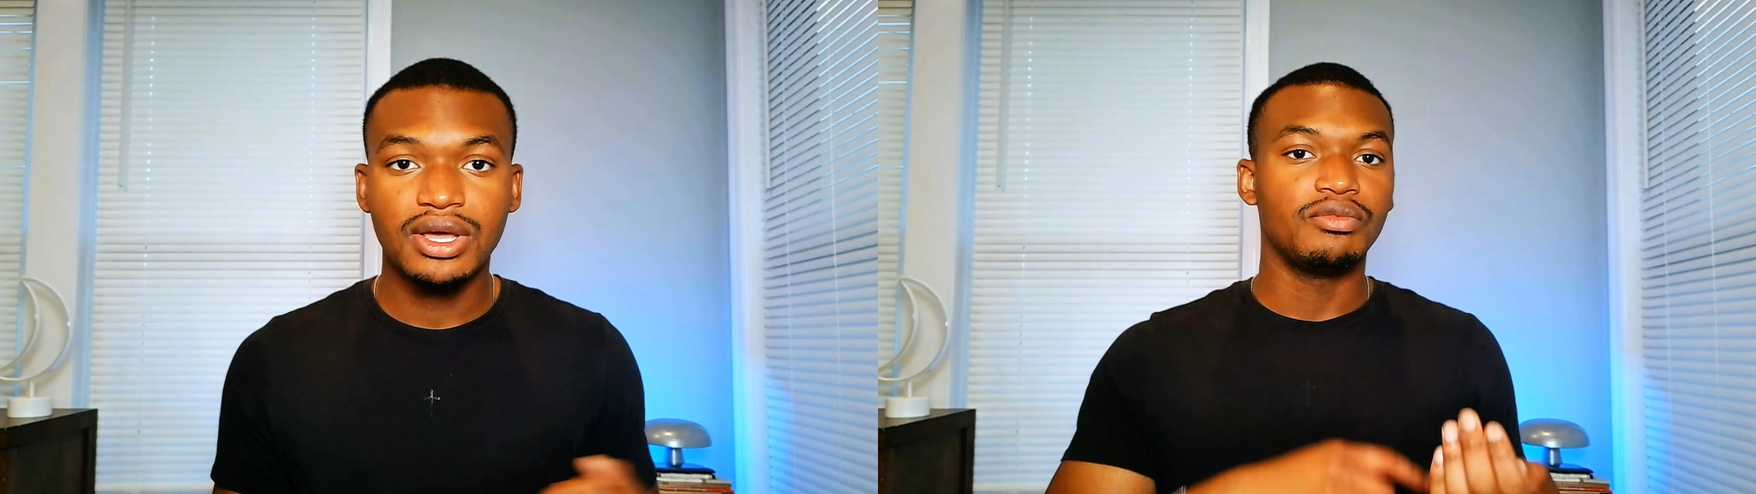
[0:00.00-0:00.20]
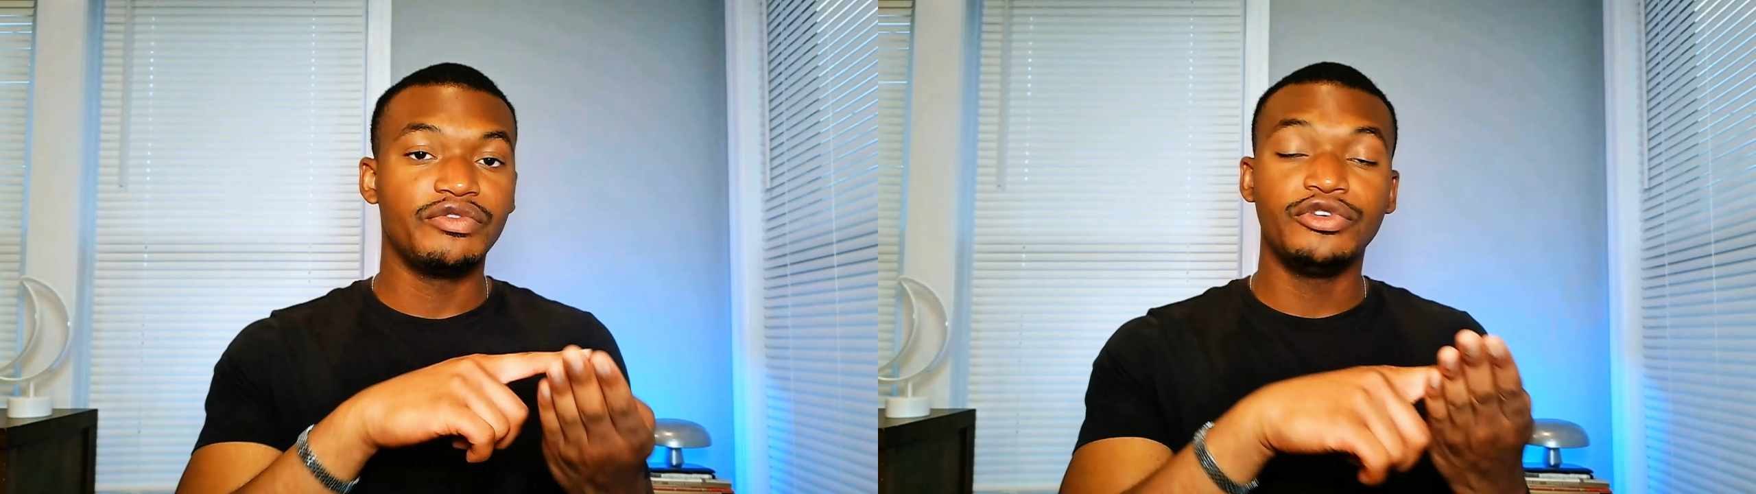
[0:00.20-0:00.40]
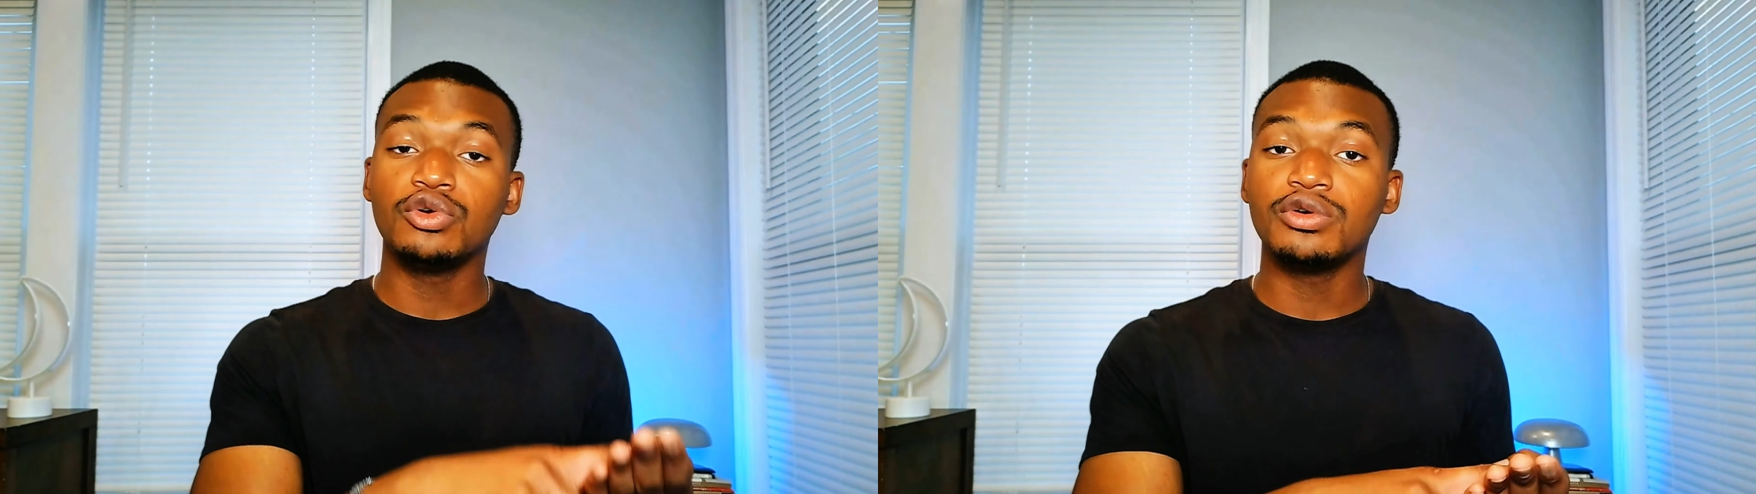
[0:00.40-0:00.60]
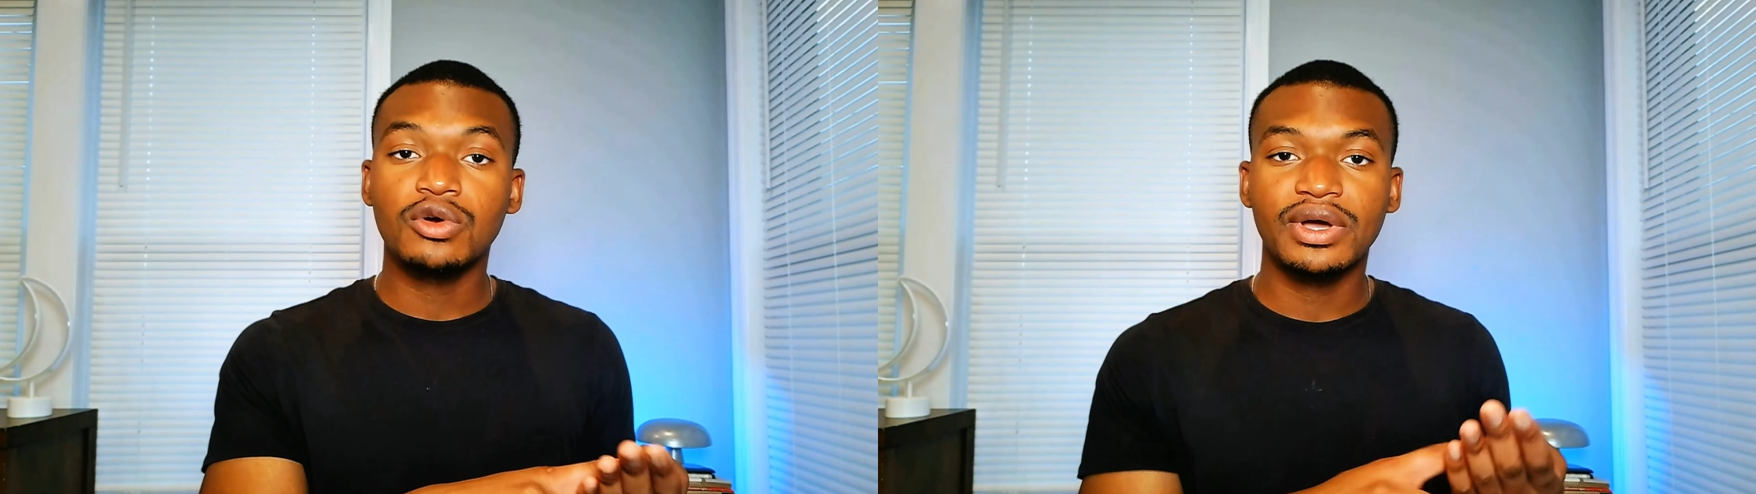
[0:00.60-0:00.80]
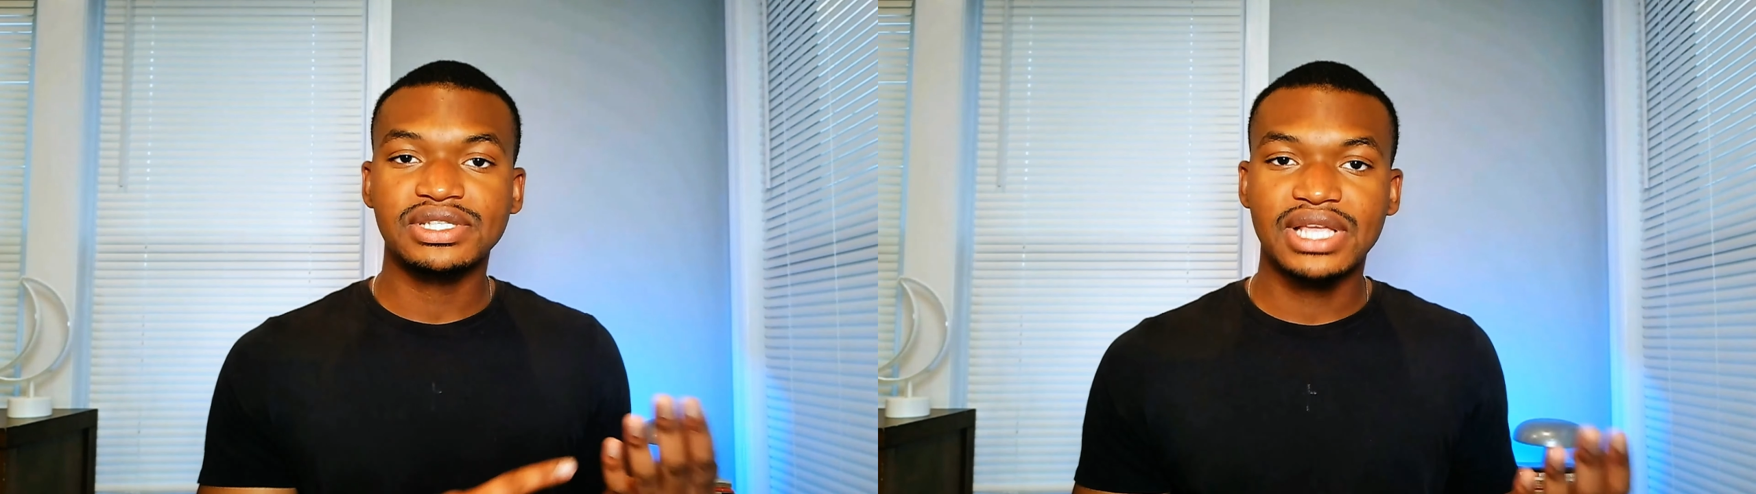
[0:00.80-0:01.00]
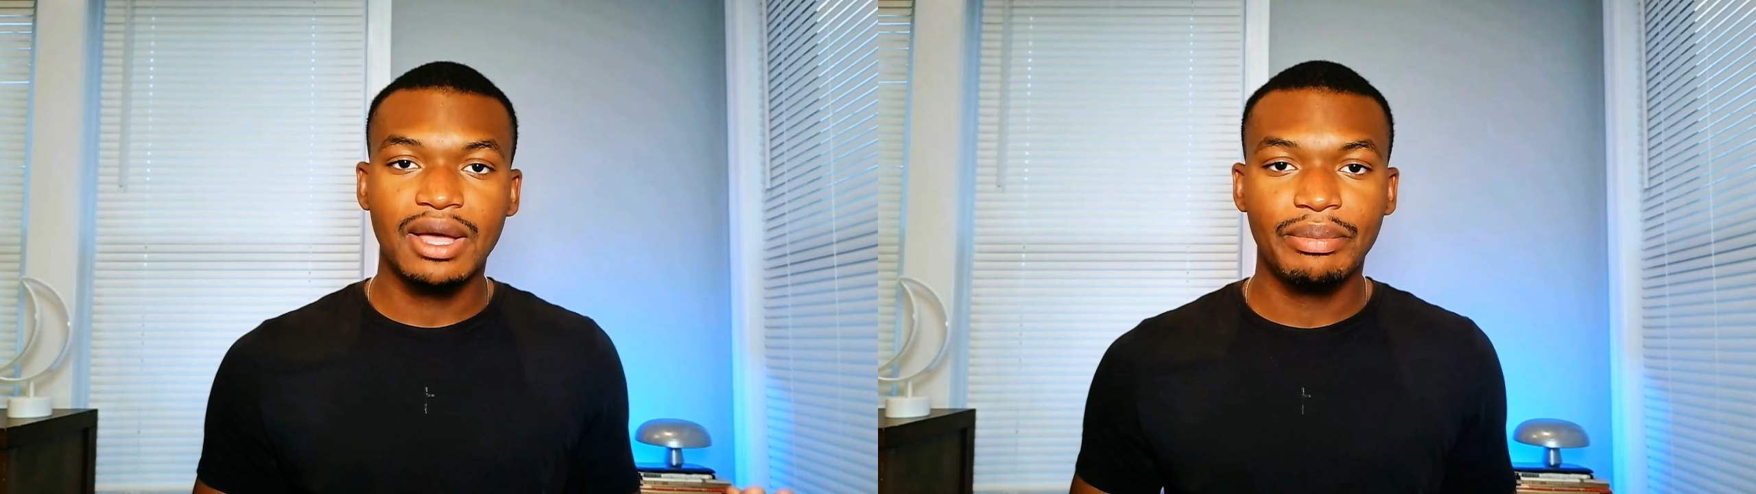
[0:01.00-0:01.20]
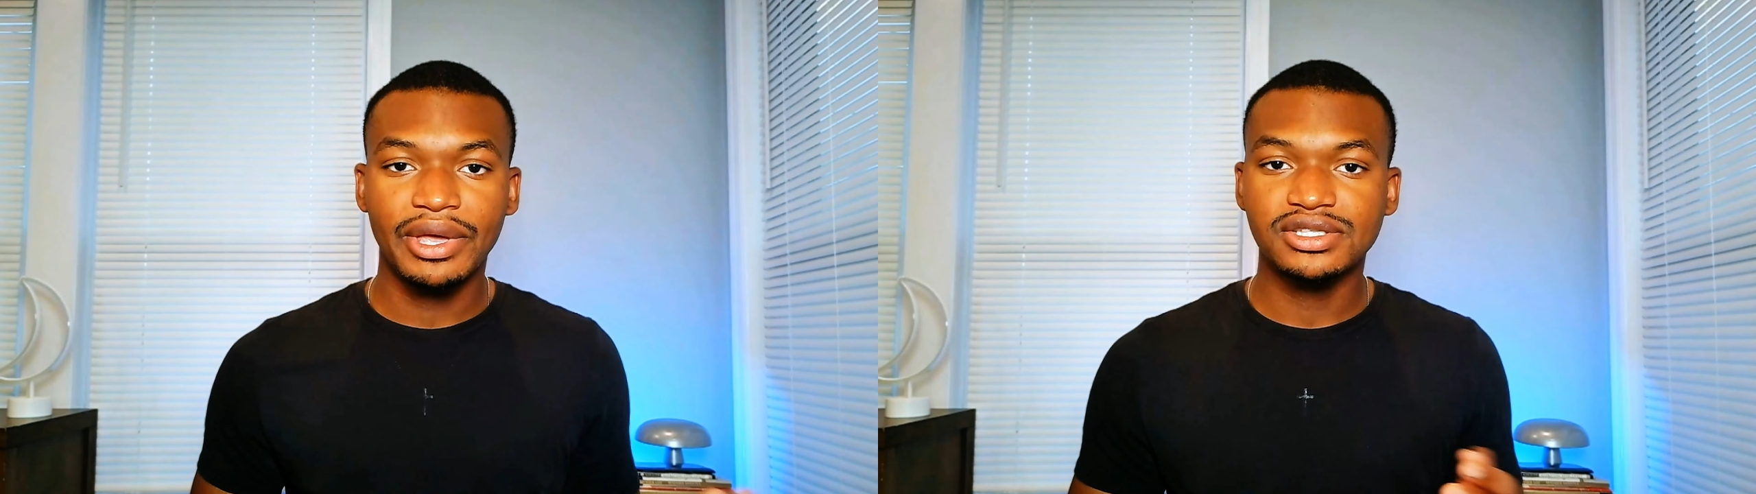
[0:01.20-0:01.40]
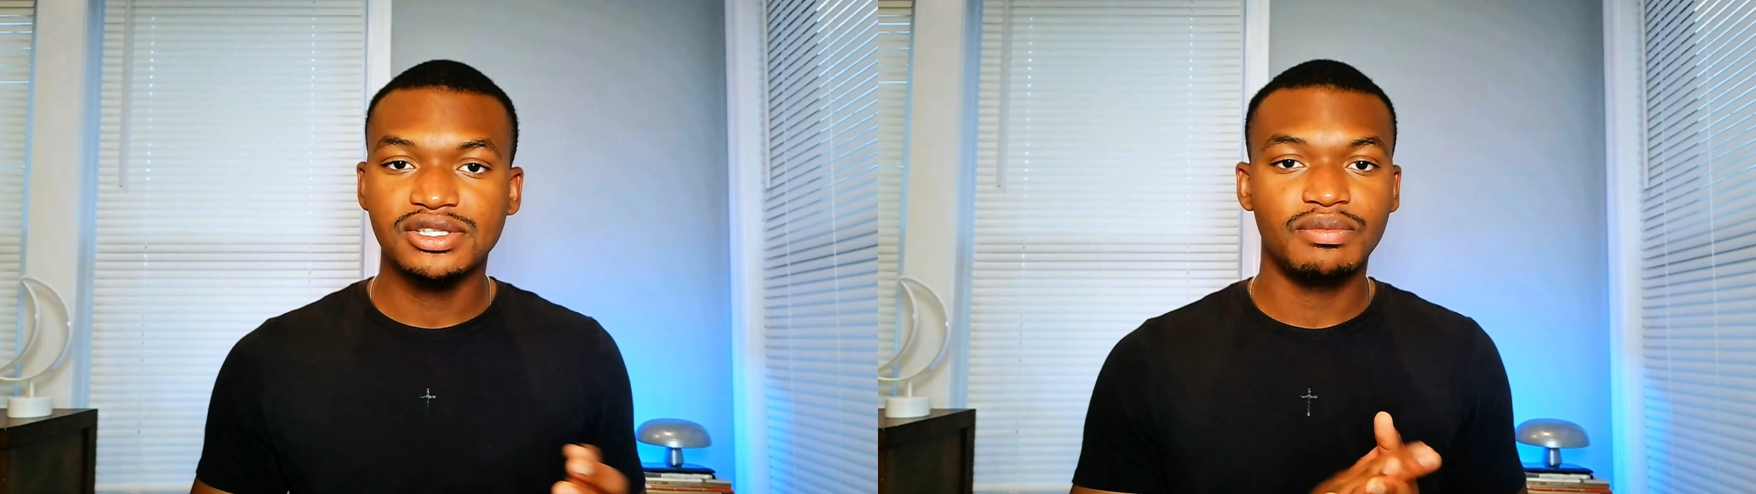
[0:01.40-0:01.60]
Review request
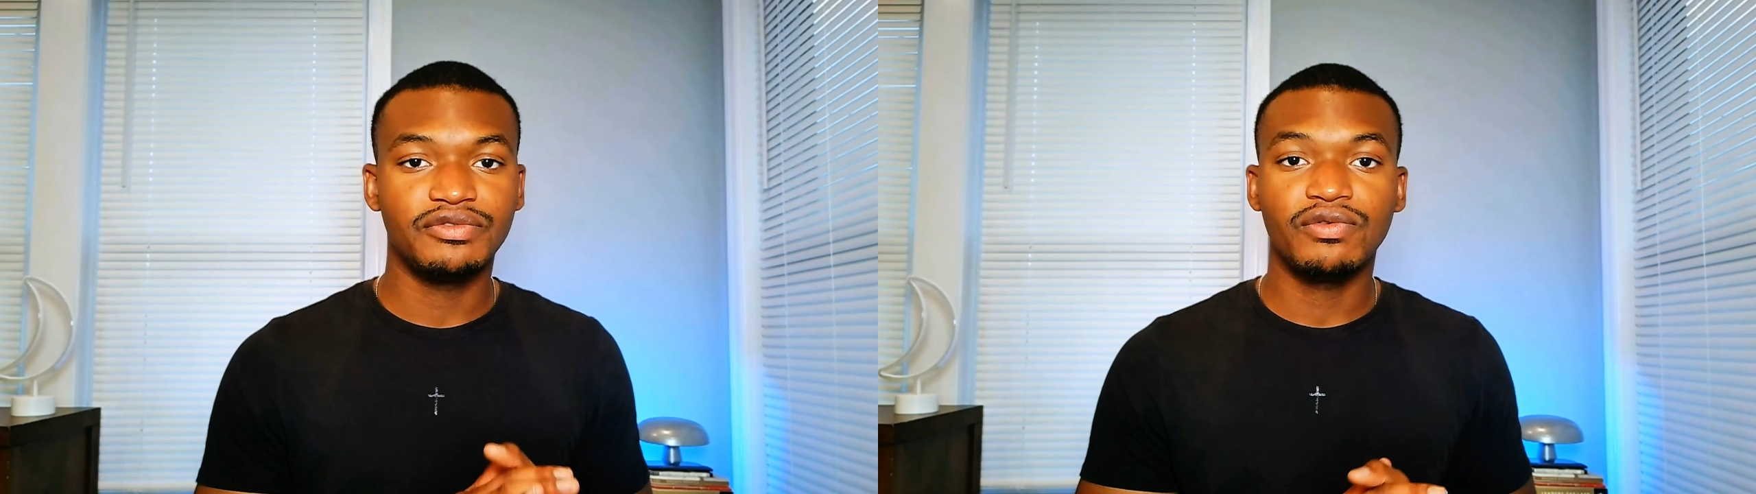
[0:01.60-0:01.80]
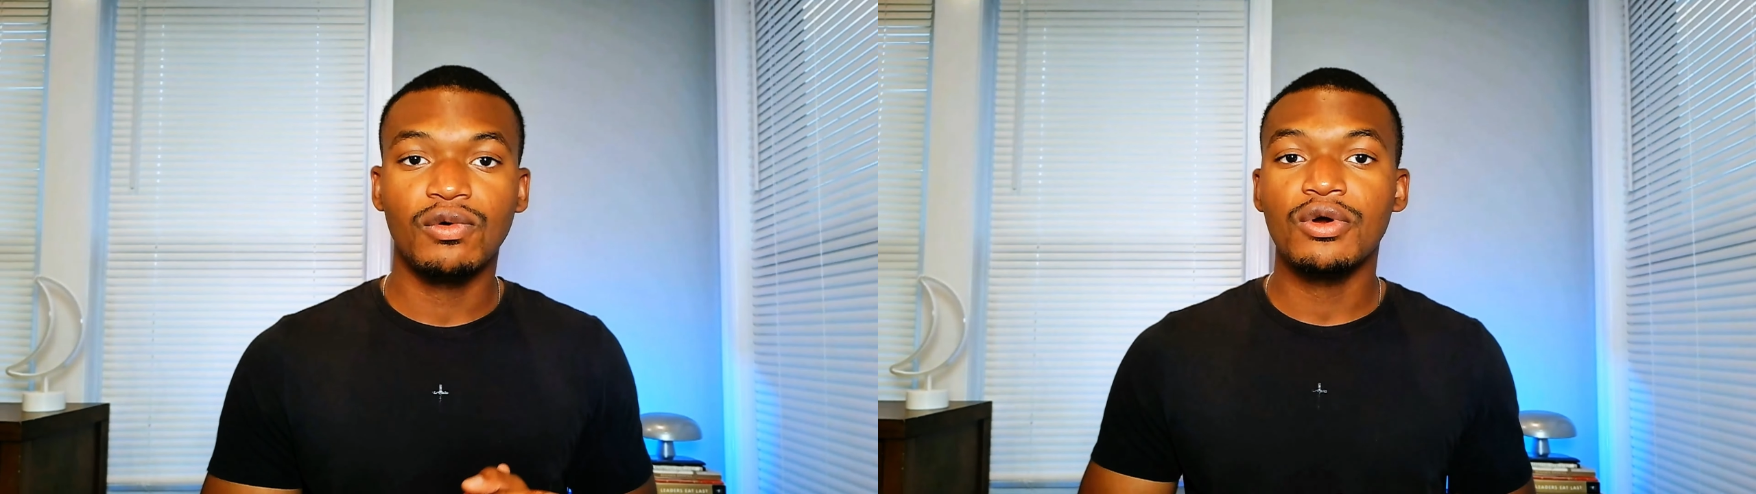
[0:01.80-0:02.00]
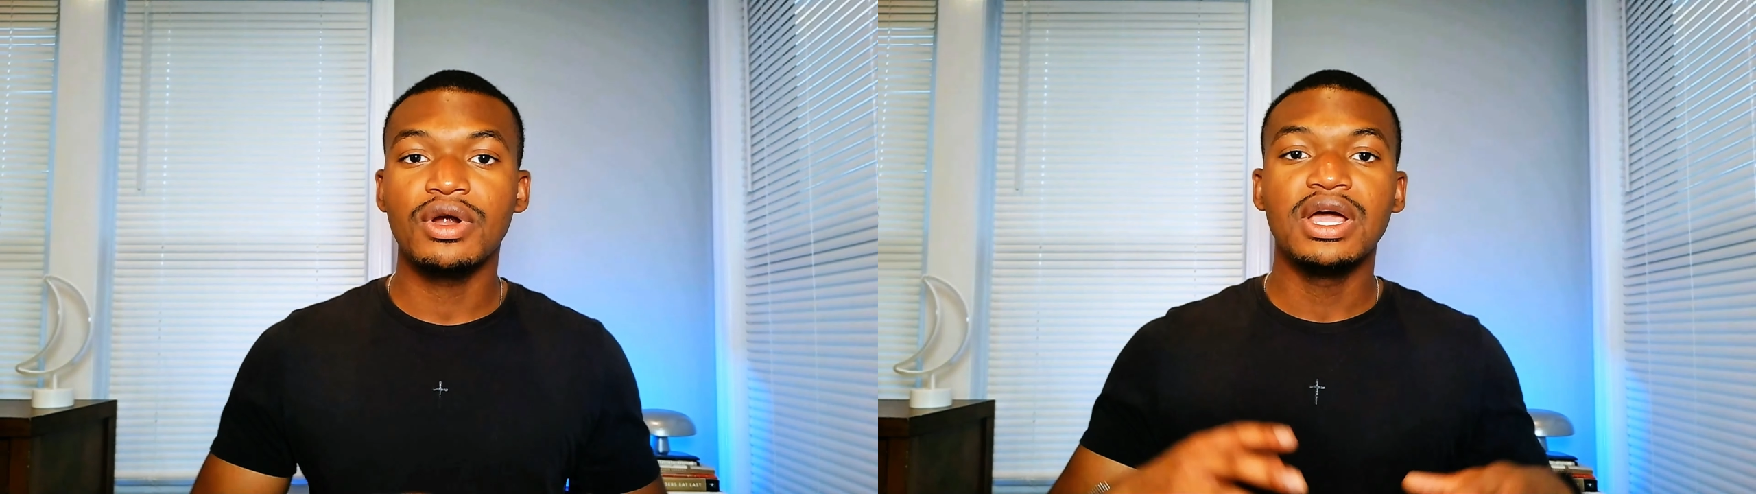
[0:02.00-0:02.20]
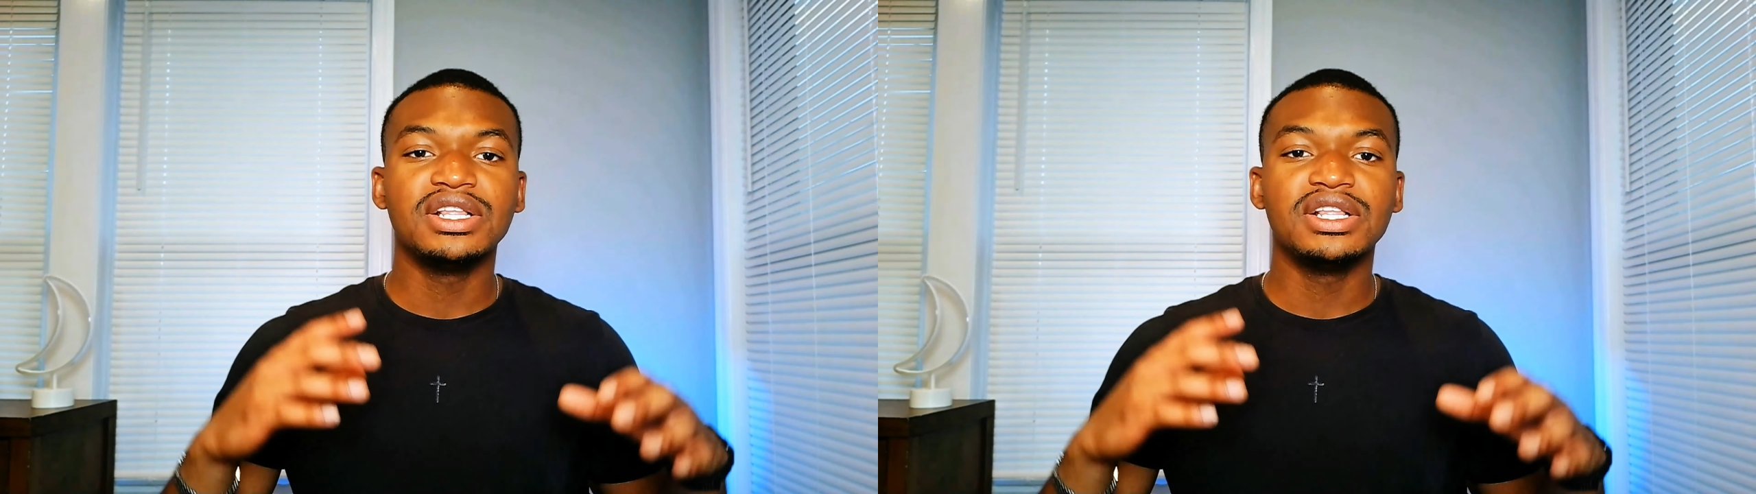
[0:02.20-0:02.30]
campaigns could be 4.